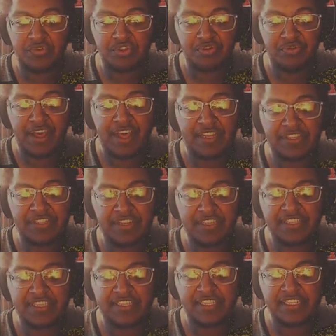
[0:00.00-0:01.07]
do that. So let's
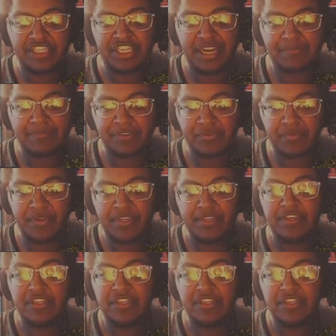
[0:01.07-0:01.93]
see, chapter 3.